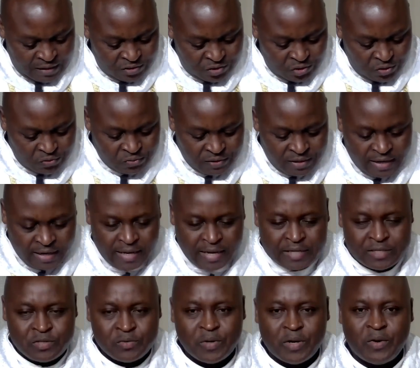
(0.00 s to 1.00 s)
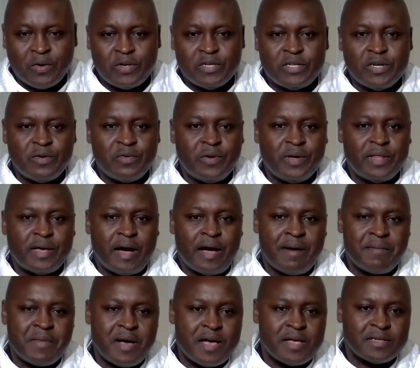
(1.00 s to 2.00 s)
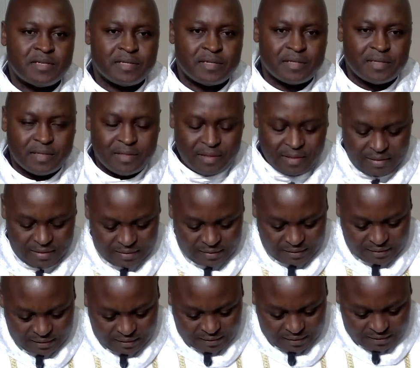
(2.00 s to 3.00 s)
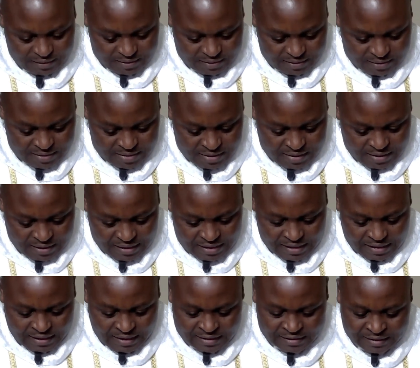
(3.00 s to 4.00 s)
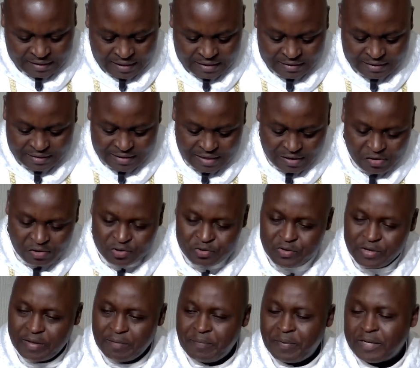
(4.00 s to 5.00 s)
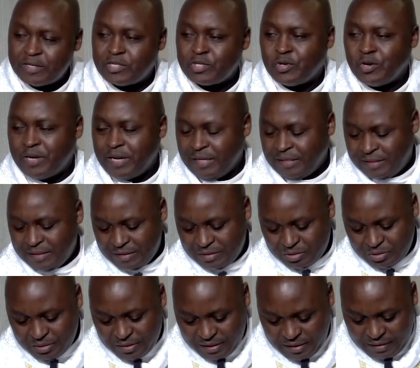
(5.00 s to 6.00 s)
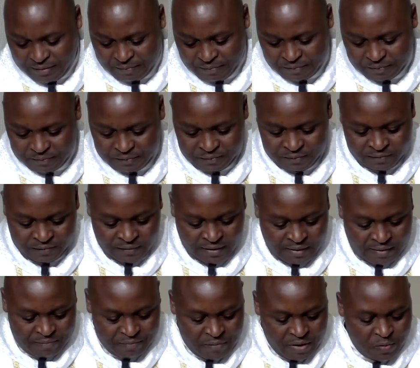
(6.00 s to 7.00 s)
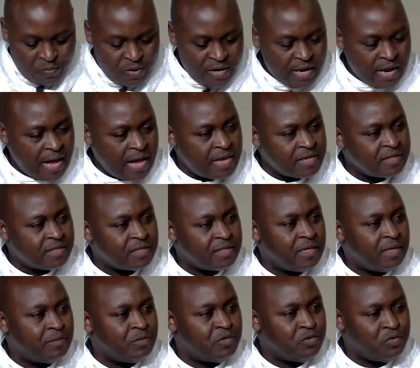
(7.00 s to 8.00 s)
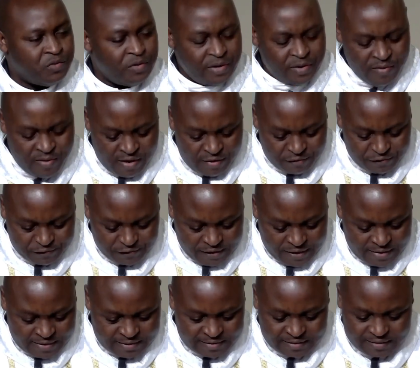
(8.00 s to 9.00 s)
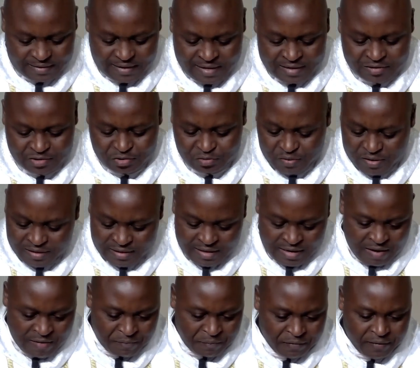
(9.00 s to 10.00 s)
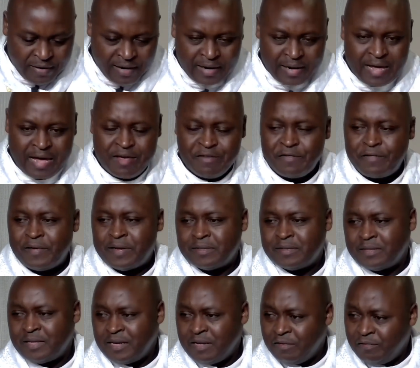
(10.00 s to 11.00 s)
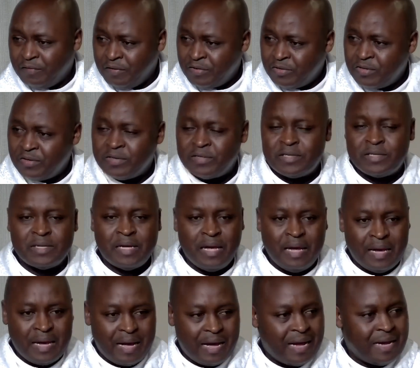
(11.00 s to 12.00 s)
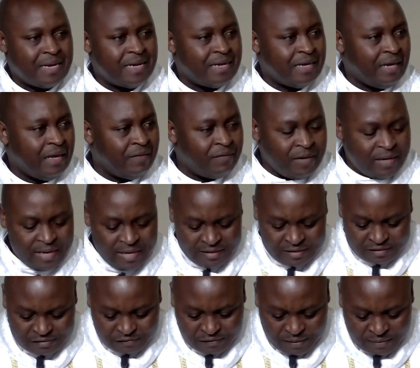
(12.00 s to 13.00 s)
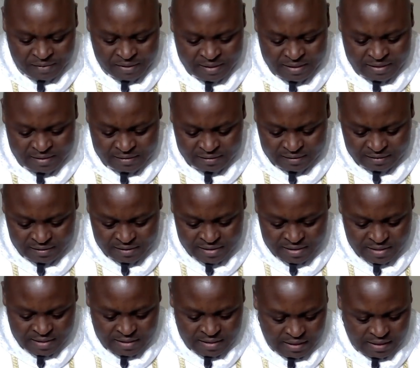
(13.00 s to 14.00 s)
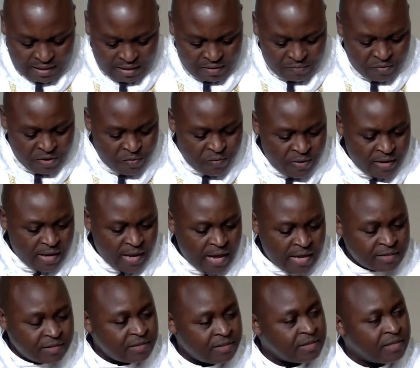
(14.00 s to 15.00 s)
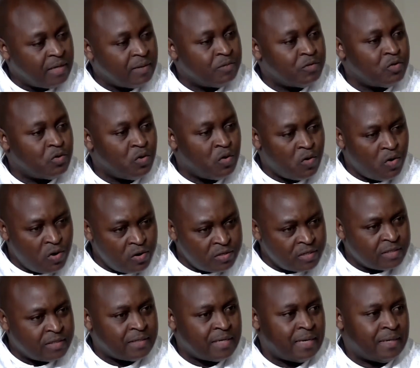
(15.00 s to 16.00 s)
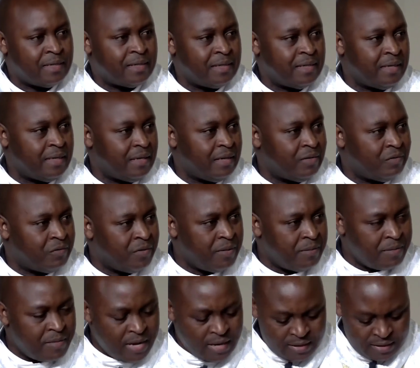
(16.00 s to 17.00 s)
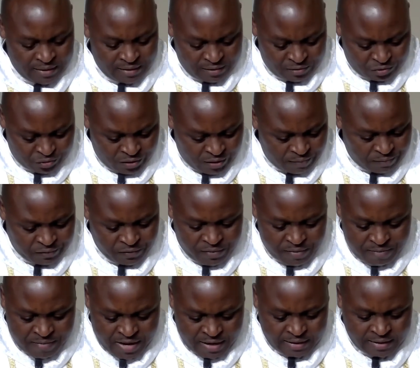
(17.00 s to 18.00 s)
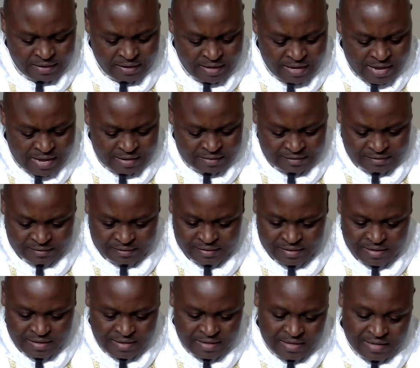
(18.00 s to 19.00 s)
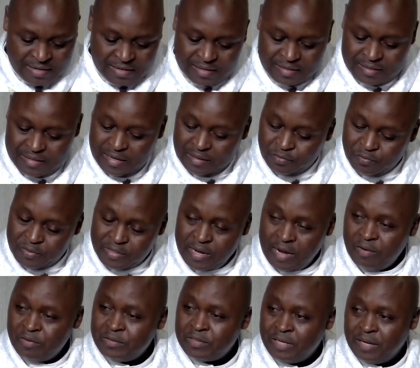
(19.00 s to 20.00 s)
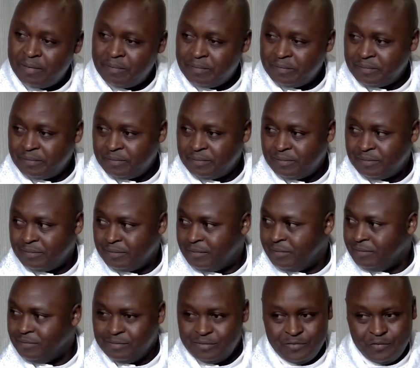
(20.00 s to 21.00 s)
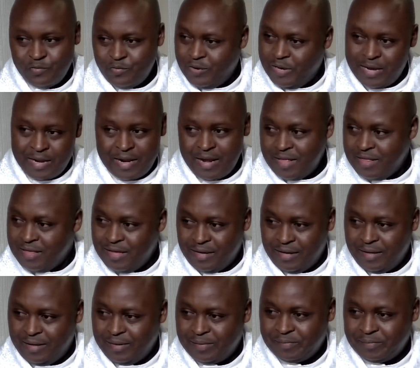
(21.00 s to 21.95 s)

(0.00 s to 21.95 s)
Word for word: So today, as we continue with Amos, let us ask the Lord to keep us connected to him. May we ask him to renew our faith and strengthen our prayer life as individuals and even as families. And may we ask him to constantly keep reminding us that without him, we are nothing.